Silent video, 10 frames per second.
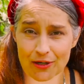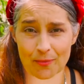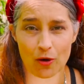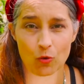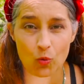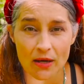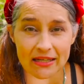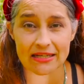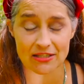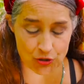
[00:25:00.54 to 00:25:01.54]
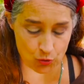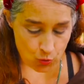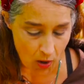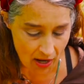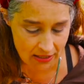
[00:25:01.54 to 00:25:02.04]
about what it is you
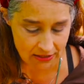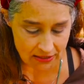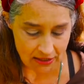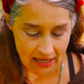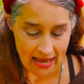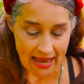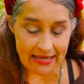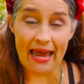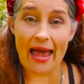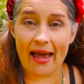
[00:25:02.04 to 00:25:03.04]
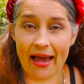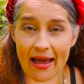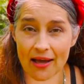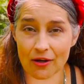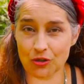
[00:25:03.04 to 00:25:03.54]
want and
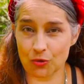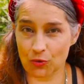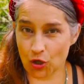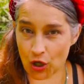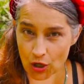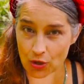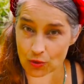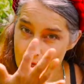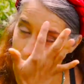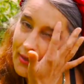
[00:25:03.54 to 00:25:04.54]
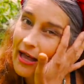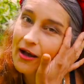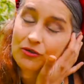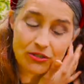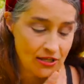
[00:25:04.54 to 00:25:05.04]
how you will go
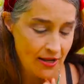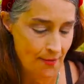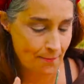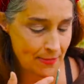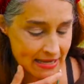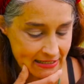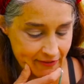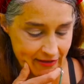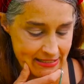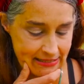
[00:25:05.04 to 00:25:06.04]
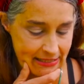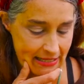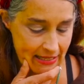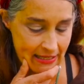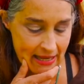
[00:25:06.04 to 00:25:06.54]
about manifesting
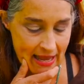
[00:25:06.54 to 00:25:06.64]
it,